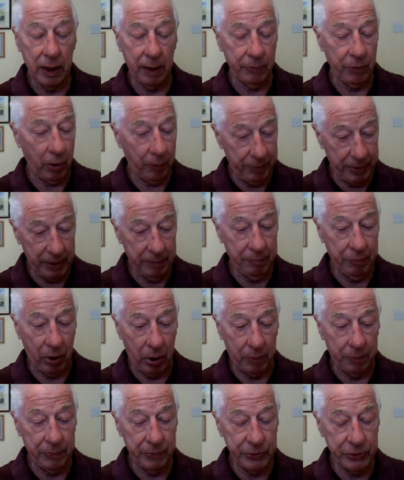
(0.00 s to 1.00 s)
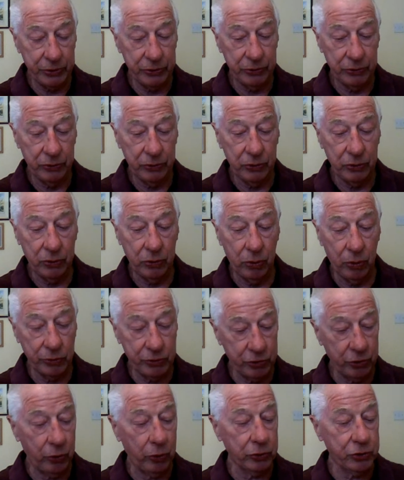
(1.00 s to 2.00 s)
"I'm not being bombed
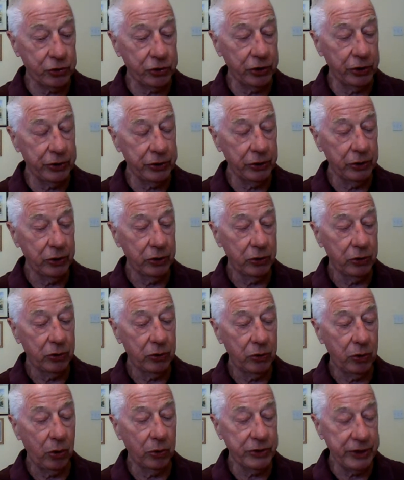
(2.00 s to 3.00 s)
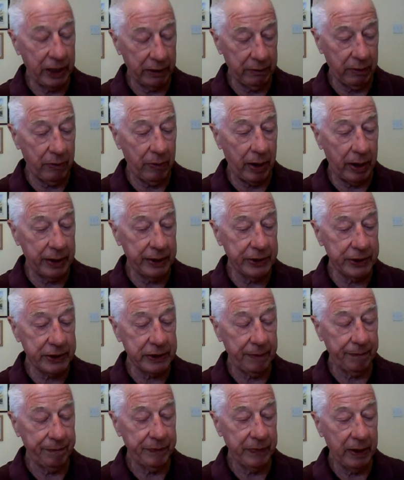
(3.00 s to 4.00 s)
or tortured or
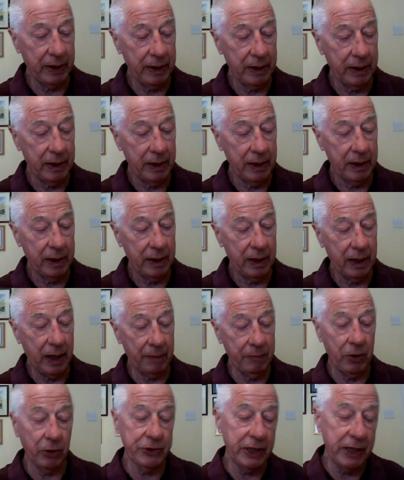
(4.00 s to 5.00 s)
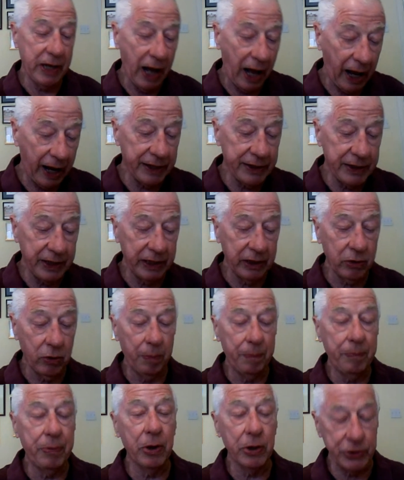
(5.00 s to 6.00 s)
terrorised. I'm not in hiding
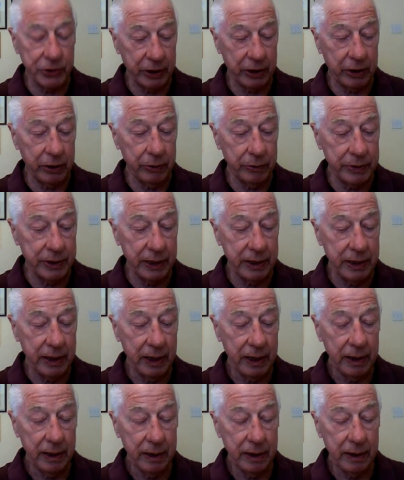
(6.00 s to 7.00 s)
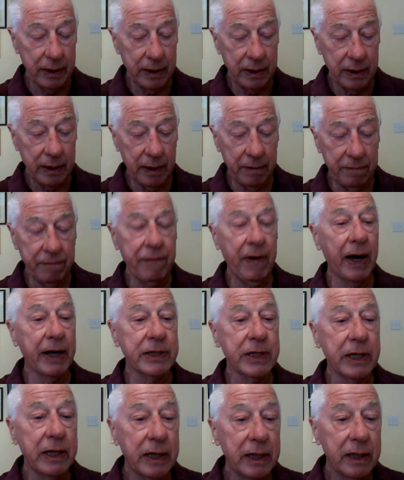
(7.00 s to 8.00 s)
or persecuted. In
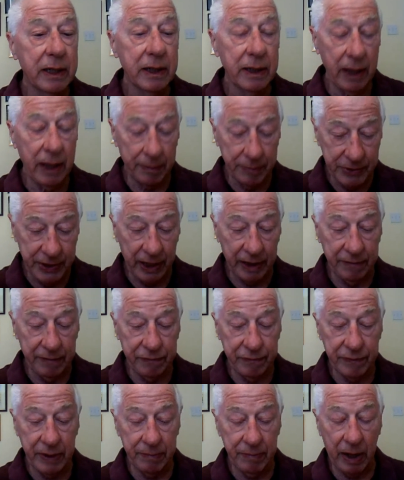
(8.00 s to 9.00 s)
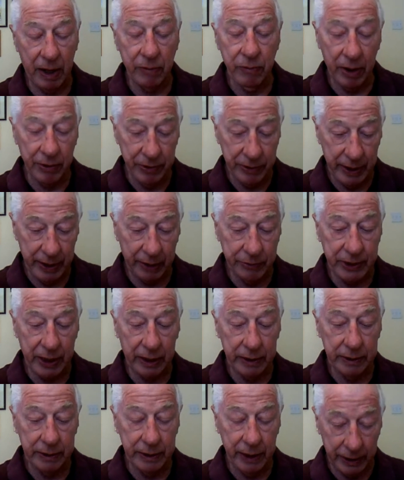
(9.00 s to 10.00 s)
fact, I'm safe in my rather
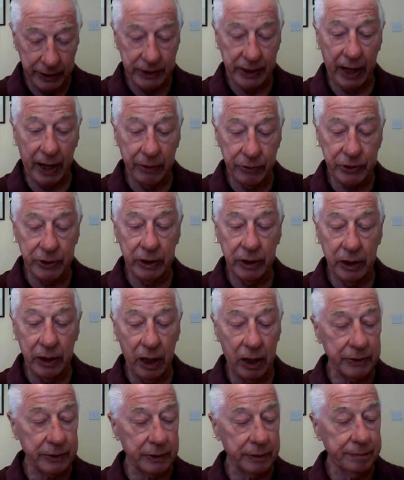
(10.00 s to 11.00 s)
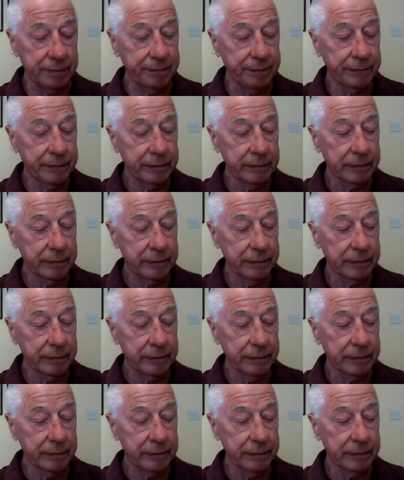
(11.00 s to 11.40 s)
nice house and garden.